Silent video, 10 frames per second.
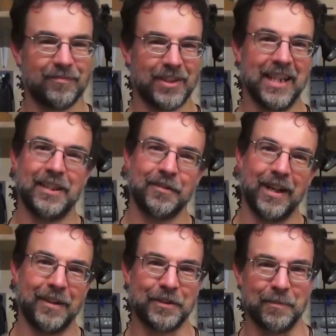10
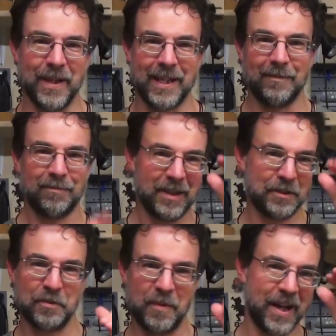rounds a minute,
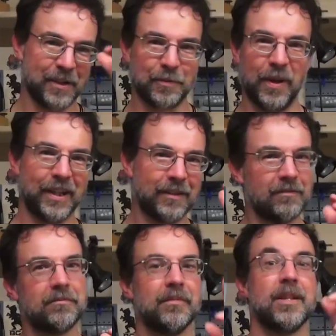plus or minus 1,
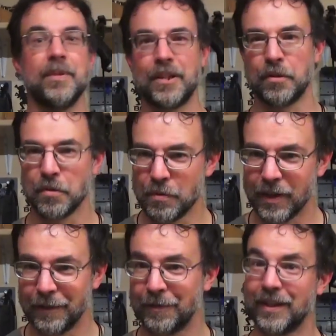maybe 2
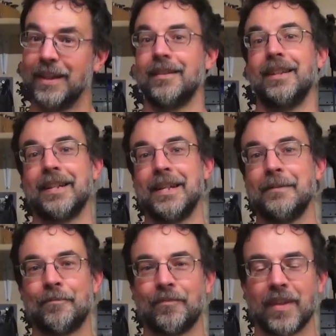if you get
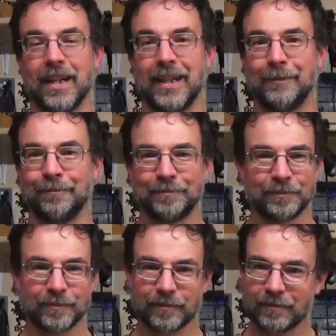lucky. You
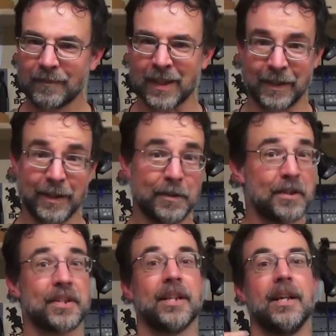
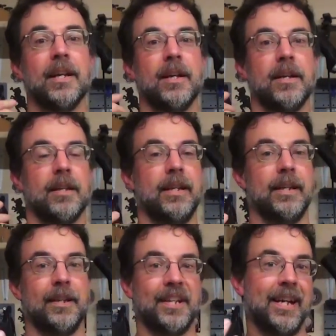notice
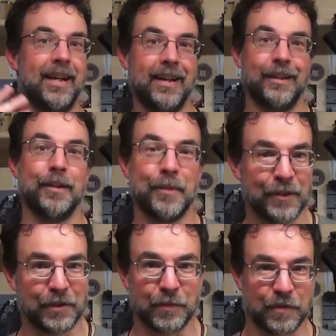there,
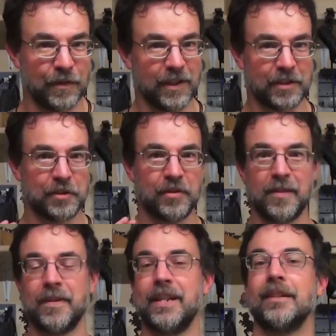Åmund was
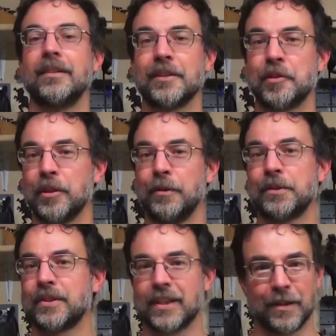extremely
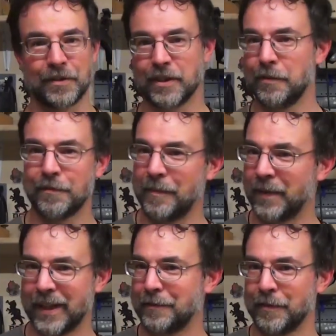controlled. There was no
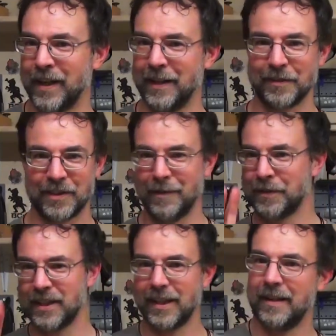fumbling for rounds.
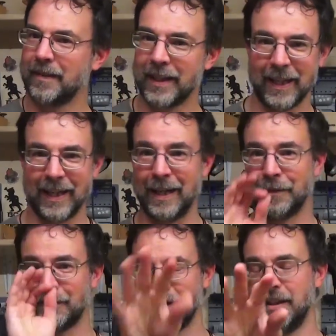Everything came cleanly
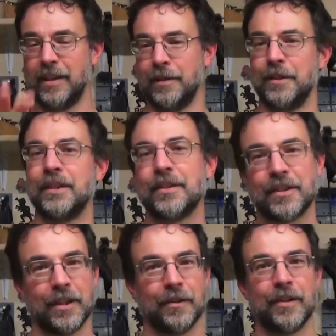out and loaded.
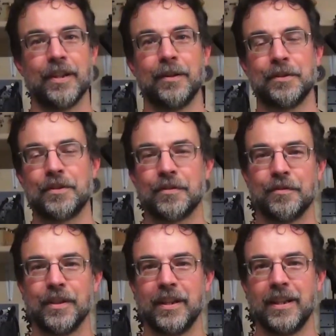So that was
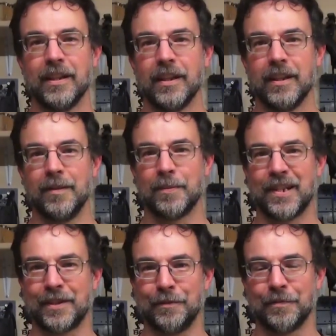really
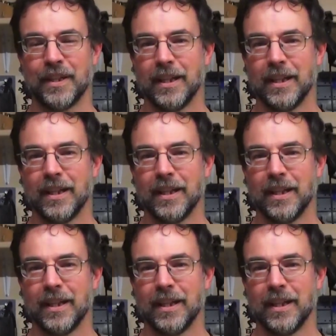impressive.